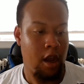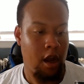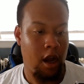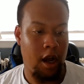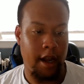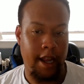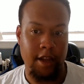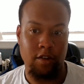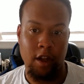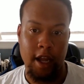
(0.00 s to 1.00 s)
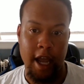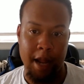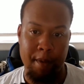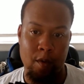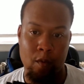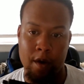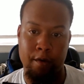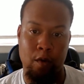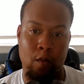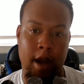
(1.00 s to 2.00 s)
In case you look at it, you may be
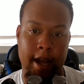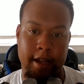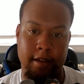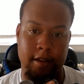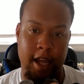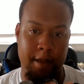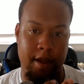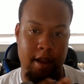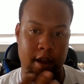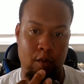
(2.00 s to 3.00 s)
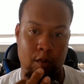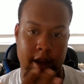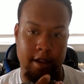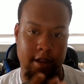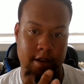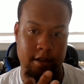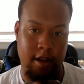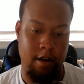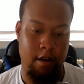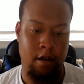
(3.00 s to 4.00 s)
wondering why this tape here and why these are
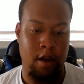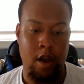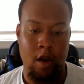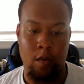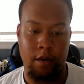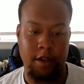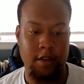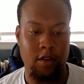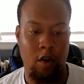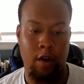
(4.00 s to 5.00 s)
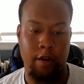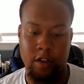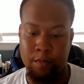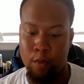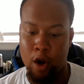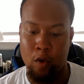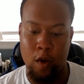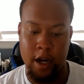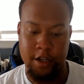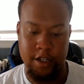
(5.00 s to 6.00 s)
here. Well, these are
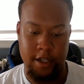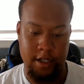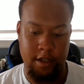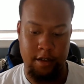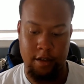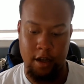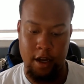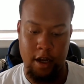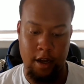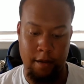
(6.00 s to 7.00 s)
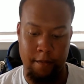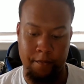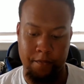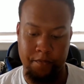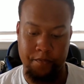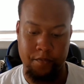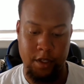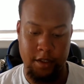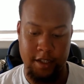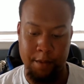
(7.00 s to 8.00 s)
smartwatches
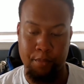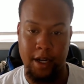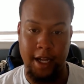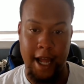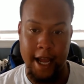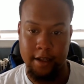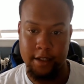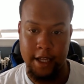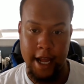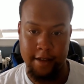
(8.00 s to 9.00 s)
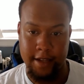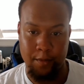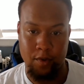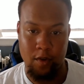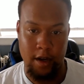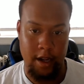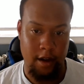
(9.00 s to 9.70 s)
tempered glass that I taped on here.